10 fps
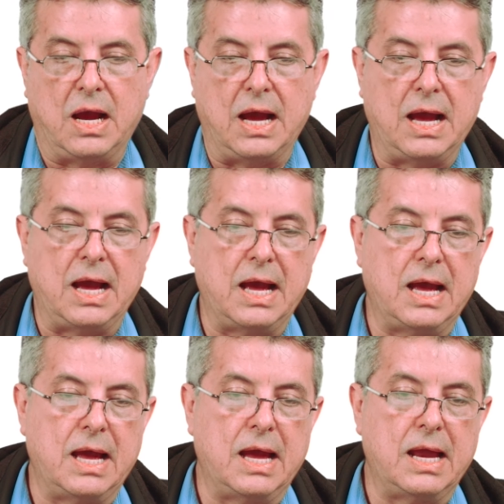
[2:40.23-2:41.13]

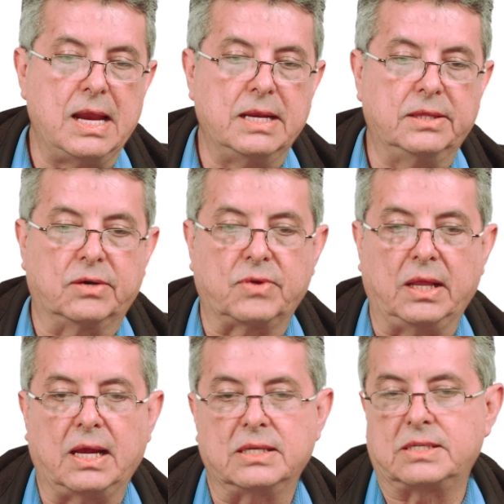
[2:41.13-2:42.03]
And the
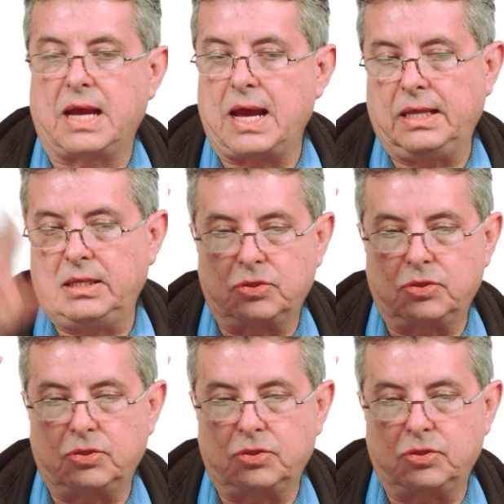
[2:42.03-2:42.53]
right-hand side